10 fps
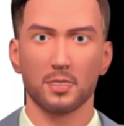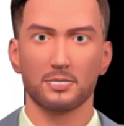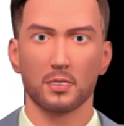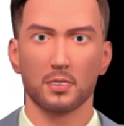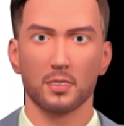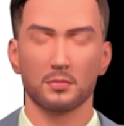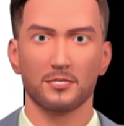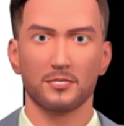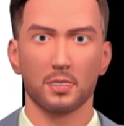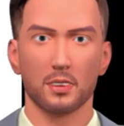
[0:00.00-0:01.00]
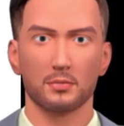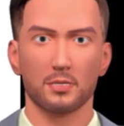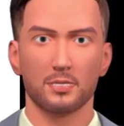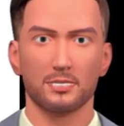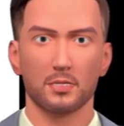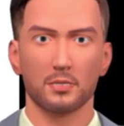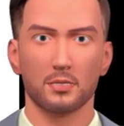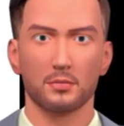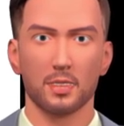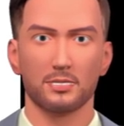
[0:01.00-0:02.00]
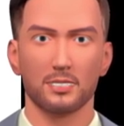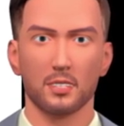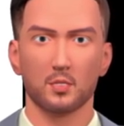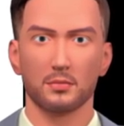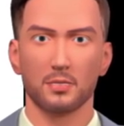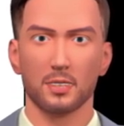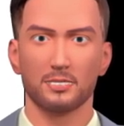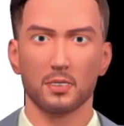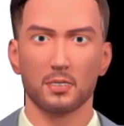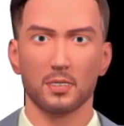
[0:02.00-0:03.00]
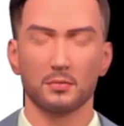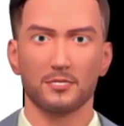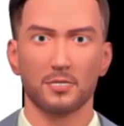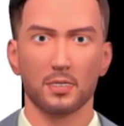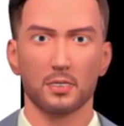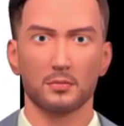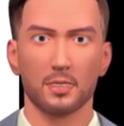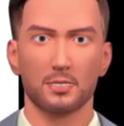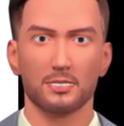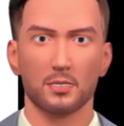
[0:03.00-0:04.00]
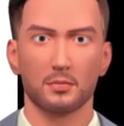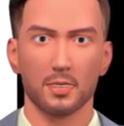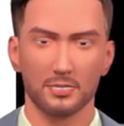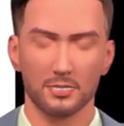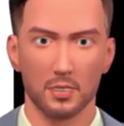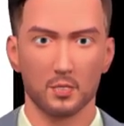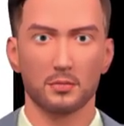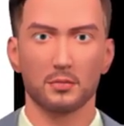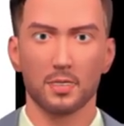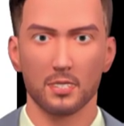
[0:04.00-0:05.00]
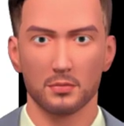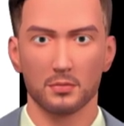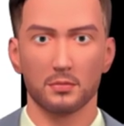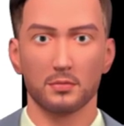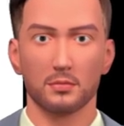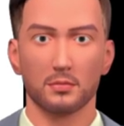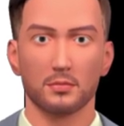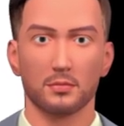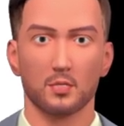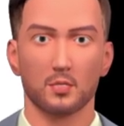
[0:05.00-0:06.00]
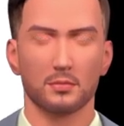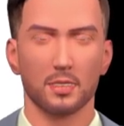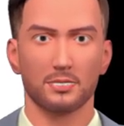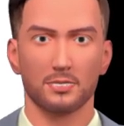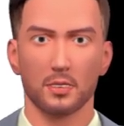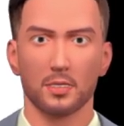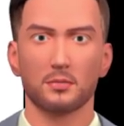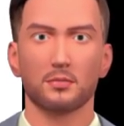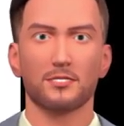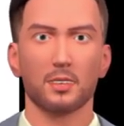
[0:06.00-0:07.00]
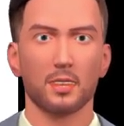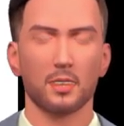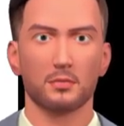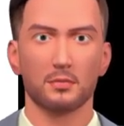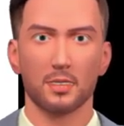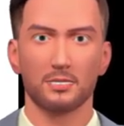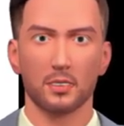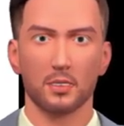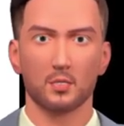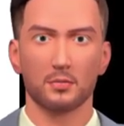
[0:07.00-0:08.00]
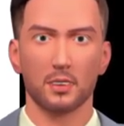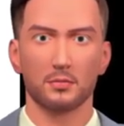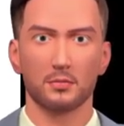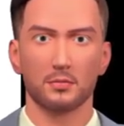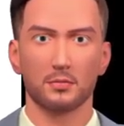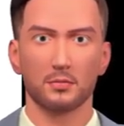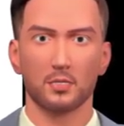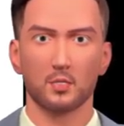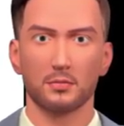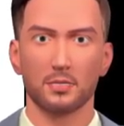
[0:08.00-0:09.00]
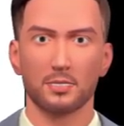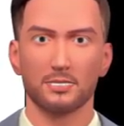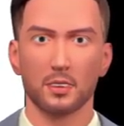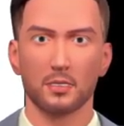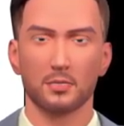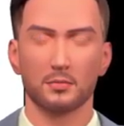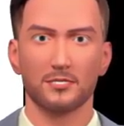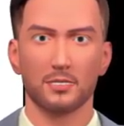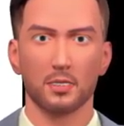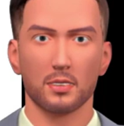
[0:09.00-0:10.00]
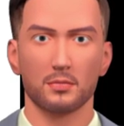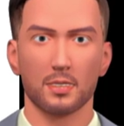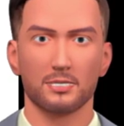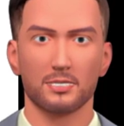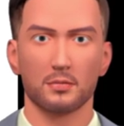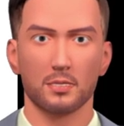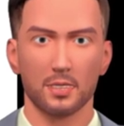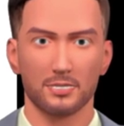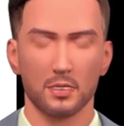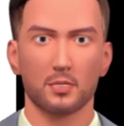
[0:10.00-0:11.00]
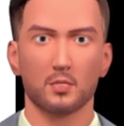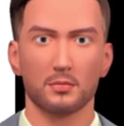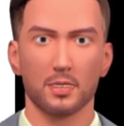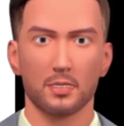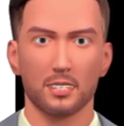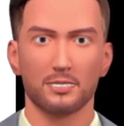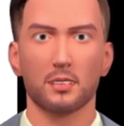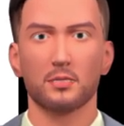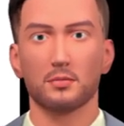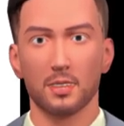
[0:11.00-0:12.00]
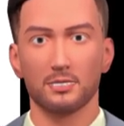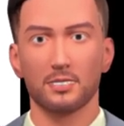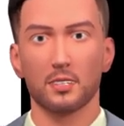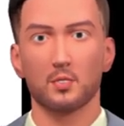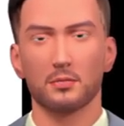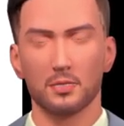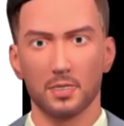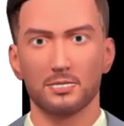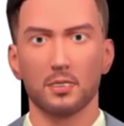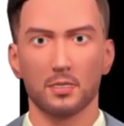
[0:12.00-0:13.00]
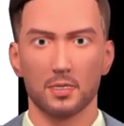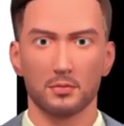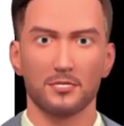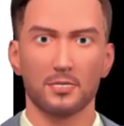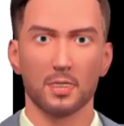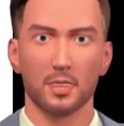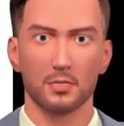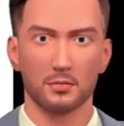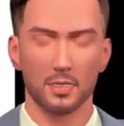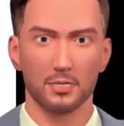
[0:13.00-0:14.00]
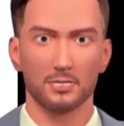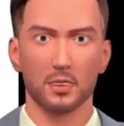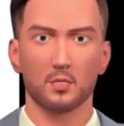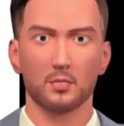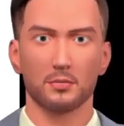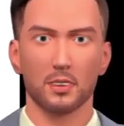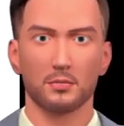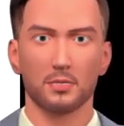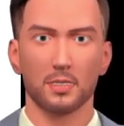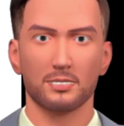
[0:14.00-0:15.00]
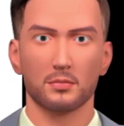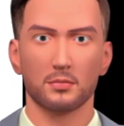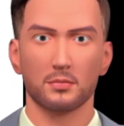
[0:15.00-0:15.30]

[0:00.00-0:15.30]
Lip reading: by SEBI from time to time should not exceed 100% of the net assets of the investment strategy. The following conditions may additionally be specified. The total exposure through exchange-traded derivative instruments shall not exceed 50% of the net assets of an investment strategy.